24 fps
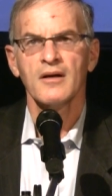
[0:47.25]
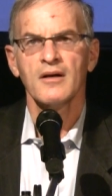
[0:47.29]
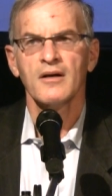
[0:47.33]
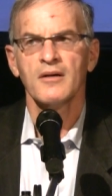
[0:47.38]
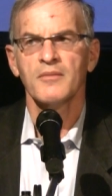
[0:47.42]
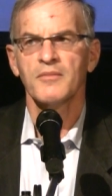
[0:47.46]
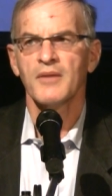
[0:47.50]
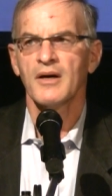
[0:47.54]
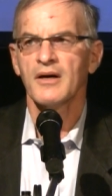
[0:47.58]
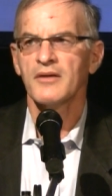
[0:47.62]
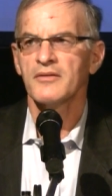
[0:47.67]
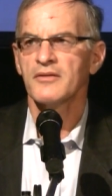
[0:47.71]

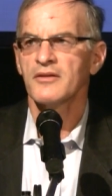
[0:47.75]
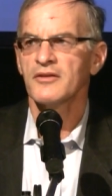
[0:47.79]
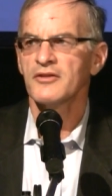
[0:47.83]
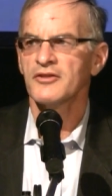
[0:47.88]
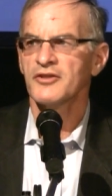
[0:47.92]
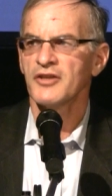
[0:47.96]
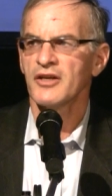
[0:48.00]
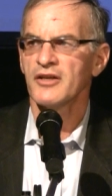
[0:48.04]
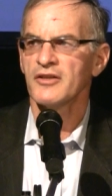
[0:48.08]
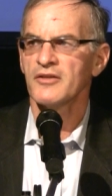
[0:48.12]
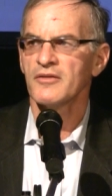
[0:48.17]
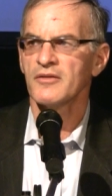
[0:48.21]
about the
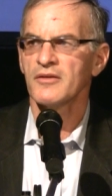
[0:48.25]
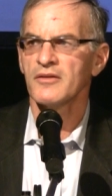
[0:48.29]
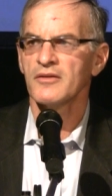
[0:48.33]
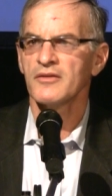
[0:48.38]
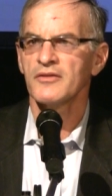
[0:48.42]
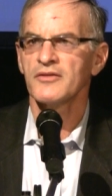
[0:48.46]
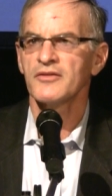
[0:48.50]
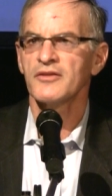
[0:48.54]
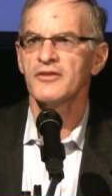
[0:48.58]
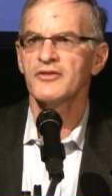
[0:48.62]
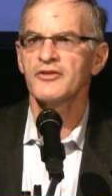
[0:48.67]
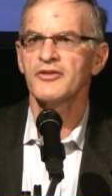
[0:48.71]

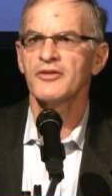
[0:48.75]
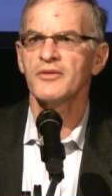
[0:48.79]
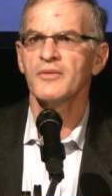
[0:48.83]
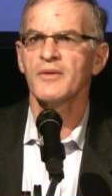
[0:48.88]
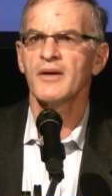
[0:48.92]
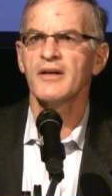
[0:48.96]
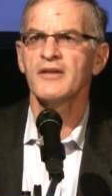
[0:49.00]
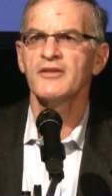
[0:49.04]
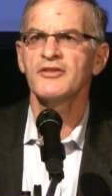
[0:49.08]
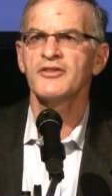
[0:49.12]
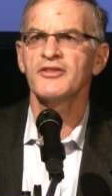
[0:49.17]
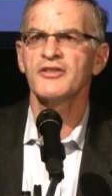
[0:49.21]
general
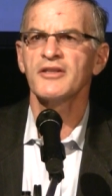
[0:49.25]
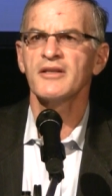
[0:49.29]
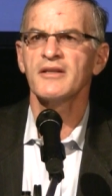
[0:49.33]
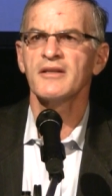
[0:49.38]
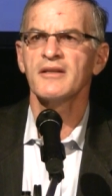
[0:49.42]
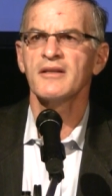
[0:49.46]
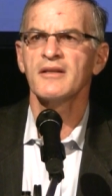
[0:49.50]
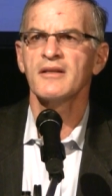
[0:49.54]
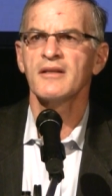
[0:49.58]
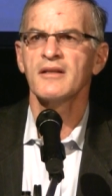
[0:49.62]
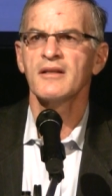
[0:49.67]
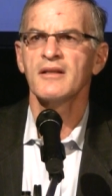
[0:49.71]

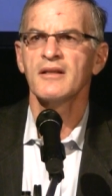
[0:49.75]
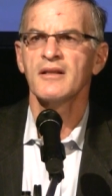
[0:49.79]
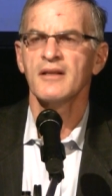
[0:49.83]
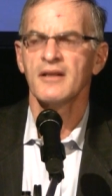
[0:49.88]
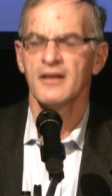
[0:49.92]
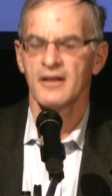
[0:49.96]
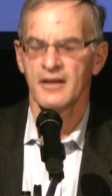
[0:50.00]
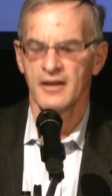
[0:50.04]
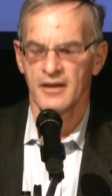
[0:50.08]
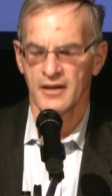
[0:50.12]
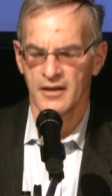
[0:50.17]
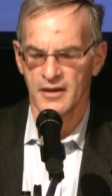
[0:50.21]
situation,
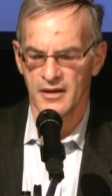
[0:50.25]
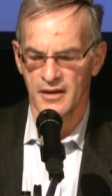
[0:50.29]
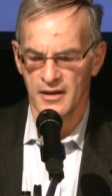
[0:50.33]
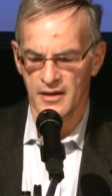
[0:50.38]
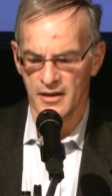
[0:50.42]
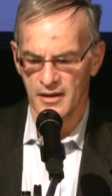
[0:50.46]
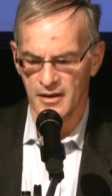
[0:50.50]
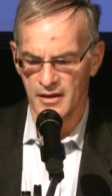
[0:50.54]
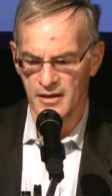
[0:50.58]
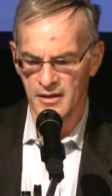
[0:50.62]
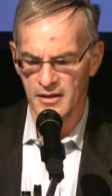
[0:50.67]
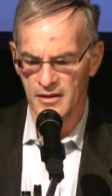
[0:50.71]

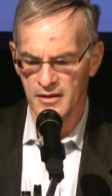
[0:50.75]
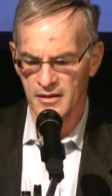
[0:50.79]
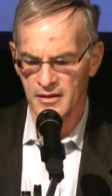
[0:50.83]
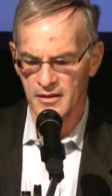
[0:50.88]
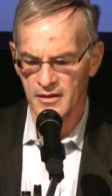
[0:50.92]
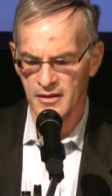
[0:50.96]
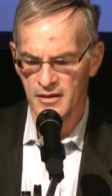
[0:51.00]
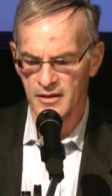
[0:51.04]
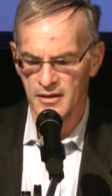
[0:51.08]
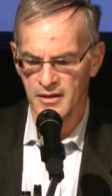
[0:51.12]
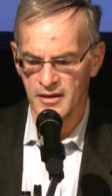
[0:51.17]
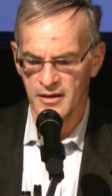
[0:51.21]

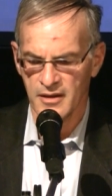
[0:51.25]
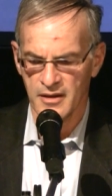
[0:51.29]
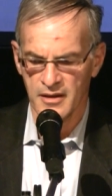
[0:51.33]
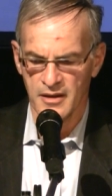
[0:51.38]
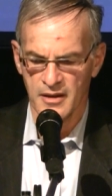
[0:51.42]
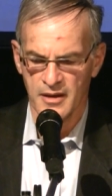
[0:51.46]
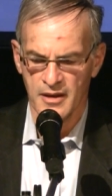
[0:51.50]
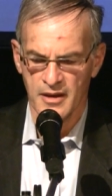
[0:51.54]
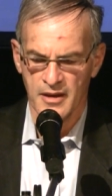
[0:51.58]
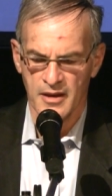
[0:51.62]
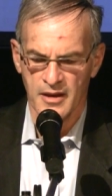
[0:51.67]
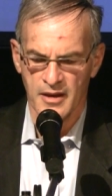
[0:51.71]

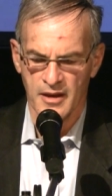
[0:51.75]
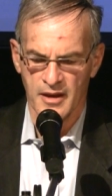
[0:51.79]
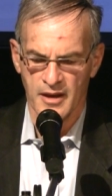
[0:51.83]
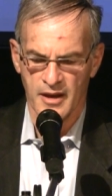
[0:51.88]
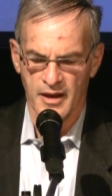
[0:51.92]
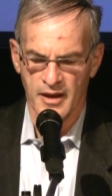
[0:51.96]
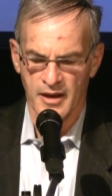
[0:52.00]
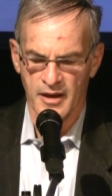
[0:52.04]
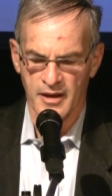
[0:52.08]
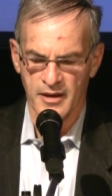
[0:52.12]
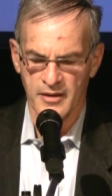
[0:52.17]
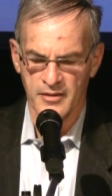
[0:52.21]

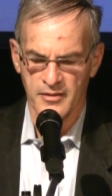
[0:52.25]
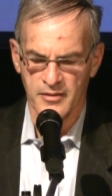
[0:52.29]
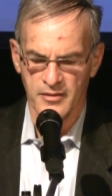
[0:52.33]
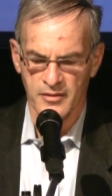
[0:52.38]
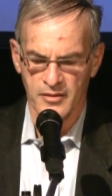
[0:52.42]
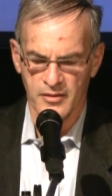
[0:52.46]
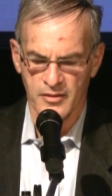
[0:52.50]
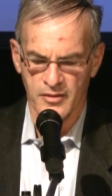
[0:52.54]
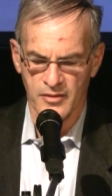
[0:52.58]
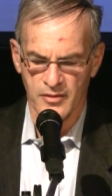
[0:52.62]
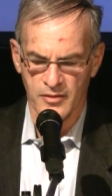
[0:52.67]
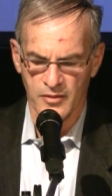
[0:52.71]

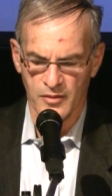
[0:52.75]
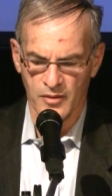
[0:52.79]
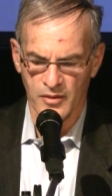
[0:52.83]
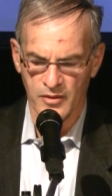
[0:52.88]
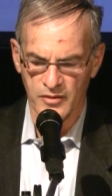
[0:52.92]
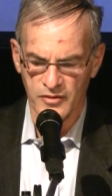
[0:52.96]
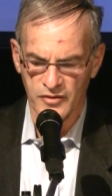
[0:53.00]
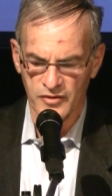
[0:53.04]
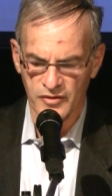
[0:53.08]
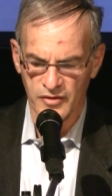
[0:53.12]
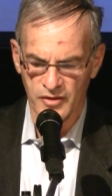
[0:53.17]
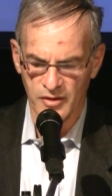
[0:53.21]
and
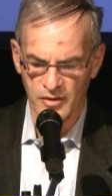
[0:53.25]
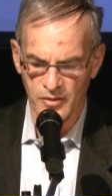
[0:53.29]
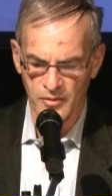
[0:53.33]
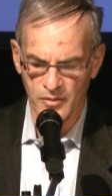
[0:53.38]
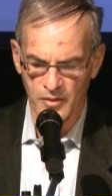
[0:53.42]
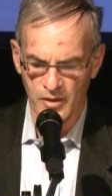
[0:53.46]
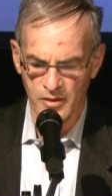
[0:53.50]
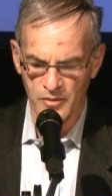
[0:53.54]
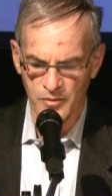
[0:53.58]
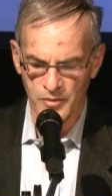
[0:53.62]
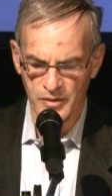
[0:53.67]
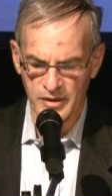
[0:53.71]
also
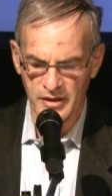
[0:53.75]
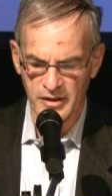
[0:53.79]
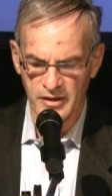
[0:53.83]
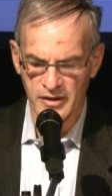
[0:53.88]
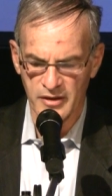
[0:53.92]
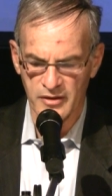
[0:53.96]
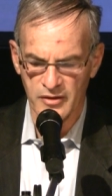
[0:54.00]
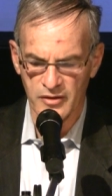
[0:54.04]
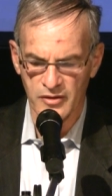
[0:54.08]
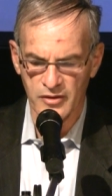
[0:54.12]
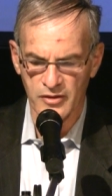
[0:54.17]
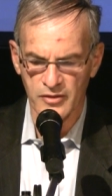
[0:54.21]
what we
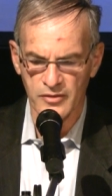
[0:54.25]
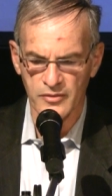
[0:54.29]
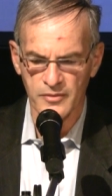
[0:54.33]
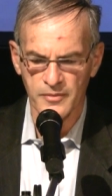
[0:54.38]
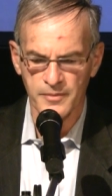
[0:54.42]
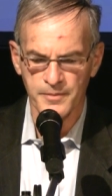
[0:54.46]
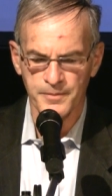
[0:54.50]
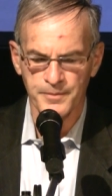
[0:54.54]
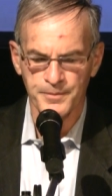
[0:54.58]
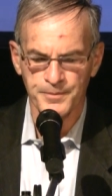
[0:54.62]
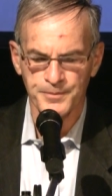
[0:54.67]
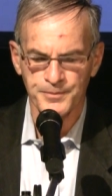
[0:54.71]
can
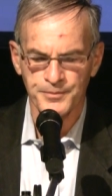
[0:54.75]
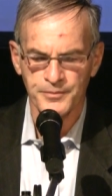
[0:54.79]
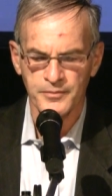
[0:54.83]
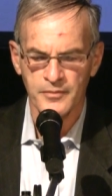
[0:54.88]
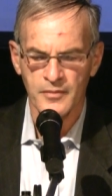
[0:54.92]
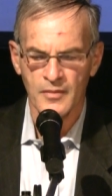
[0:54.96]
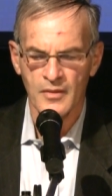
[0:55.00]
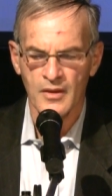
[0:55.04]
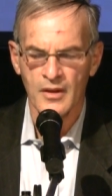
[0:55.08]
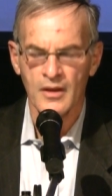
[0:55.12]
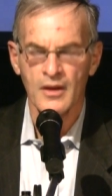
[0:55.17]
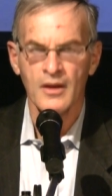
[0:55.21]

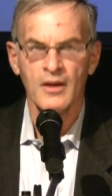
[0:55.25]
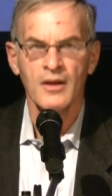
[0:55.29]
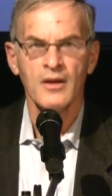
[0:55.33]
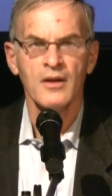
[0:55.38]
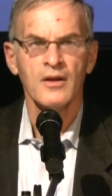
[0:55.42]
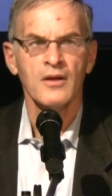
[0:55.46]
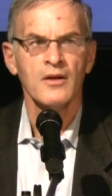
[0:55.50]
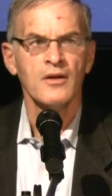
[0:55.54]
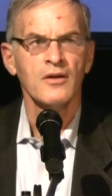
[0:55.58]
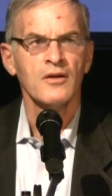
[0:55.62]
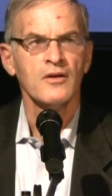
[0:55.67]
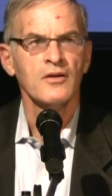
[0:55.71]
do.
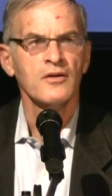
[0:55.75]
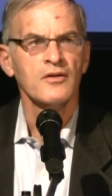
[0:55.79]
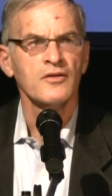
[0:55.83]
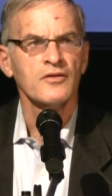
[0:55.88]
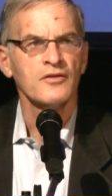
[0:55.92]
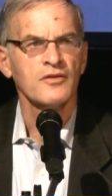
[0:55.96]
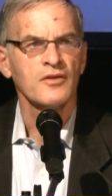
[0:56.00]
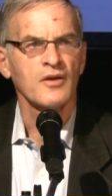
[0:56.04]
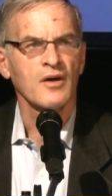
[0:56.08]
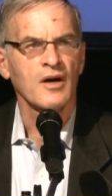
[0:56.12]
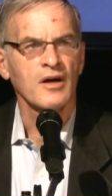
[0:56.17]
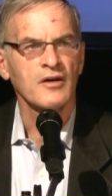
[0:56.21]

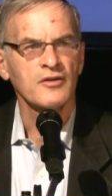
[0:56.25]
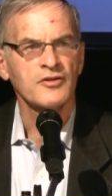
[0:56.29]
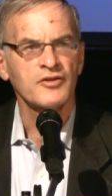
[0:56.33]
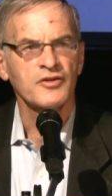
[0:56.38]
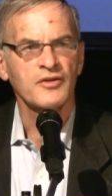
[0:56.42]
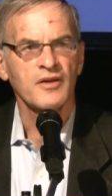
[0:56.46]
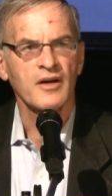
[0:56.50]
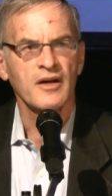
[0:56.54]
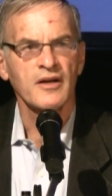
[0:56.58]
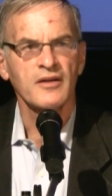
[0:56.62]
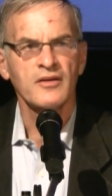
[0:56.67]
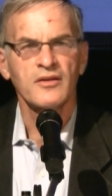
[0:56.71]
So I'll
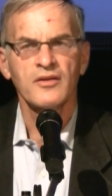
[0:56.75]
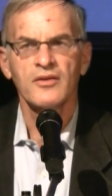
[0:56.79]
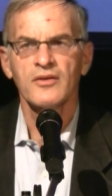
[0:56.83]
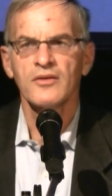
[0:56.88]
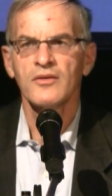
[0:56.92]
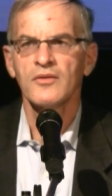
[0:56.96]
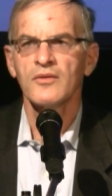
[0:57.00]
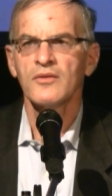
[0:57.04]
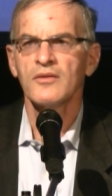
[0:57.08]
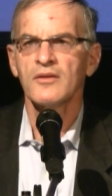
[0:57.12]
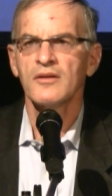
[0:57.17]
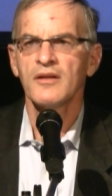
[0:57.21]
try to
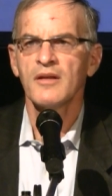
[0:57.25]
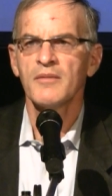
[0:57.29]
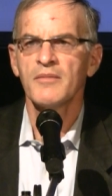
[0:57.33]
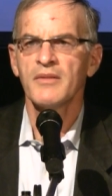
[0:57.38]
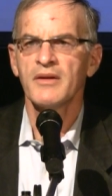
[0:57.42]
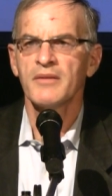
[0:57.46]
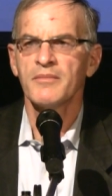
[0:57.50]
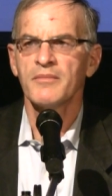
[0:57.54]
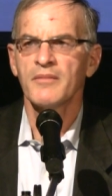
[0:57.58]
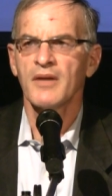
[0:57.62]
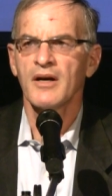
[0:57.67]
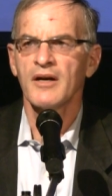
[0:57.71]

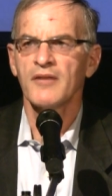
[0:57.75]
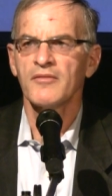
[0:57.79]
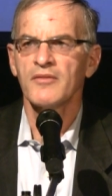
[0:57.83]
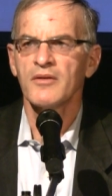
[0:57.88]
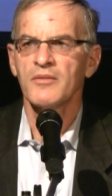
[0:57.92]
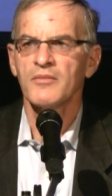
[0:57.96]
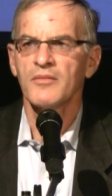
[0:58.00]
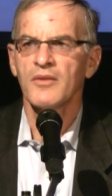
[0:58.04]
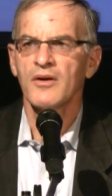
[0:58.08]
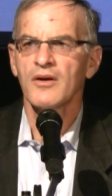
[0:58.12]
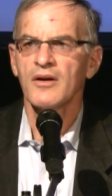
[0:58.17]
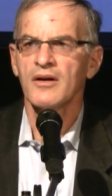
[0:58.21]
limit my
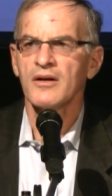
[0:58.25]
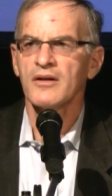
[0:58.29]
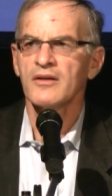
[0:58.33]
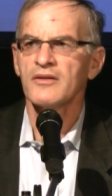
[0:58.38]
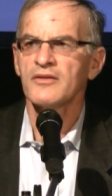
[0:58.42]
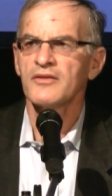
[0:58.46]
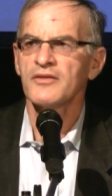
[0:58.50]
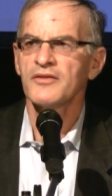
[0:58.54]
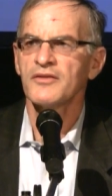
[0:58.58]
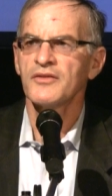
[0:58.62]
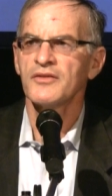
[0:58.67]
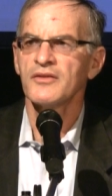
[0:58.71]

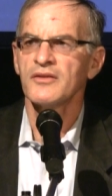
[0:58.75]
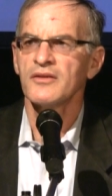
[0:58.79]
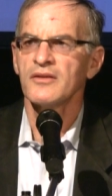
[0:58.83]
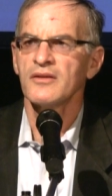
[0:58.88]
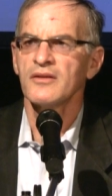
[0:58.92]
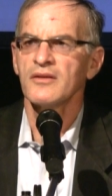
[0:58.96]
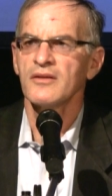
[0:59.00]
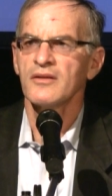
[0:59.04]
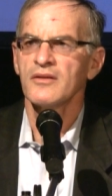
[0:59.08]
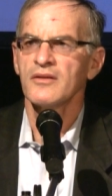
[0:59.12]
remarks